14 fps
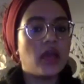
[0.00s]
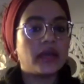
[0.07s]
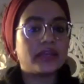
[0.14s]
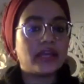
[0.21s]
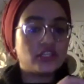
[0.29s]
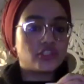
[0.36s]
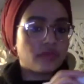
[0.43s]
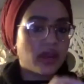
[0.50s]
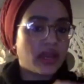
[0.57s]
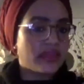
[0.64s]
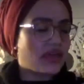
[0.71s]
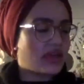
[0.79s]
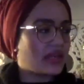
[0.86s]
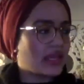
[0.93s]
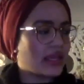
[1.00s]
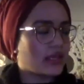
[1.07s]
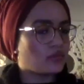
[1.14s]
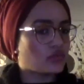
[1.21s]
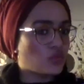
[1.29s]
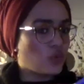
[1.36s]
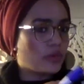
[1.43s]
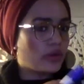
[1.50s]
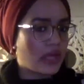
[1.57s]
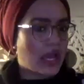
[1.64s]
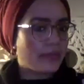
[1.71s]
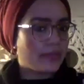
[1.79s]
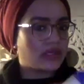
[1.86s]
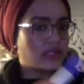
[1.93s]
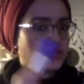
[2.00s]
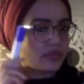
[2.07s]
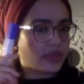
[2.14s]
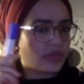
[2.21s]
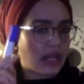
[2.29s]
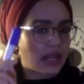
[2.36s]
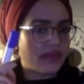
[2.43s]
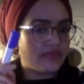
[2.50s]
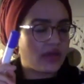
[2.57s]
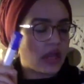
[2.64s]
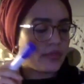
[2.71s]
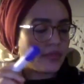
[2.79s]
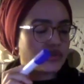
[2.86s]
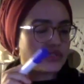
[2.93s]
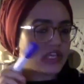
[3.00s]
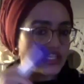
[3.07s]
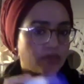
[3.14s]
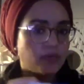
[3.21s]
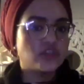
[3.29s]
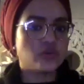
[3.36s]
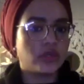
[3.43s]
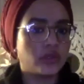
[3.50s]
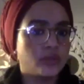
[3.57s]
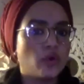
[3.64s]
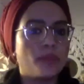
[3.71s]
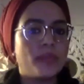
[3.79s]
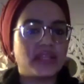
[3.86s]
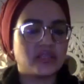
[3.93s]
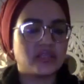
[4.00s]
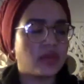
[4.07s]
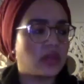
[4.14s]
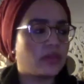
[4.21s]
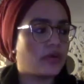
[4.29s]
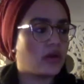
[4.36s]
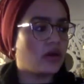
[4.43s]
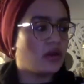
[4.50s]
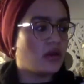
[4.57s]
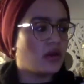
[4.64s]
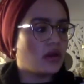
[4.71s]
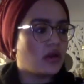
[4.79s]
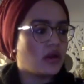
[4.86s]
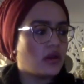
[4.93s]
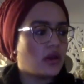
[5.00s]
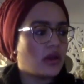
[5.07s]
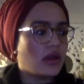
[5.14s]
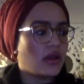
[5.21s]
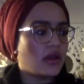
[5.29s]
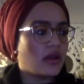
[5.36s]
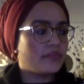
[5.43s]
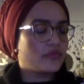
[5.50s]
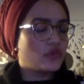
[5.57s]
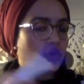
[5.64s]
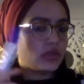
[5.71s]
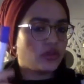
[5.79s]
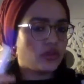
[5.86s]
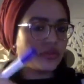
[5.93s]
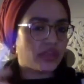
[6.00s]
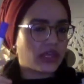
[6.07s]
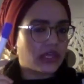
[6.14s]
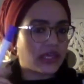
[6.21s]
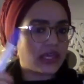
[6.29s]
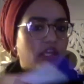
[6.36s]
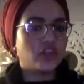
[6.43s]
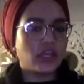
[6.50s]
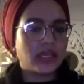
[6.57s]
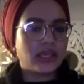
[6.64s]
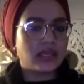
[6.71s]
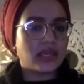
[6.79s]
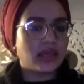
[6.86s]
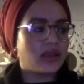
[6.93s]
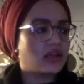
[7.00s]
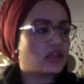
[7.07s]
And as you're writing their names, what will happen is something clever happens, especially when you put pen to paper. You think it and you ink it.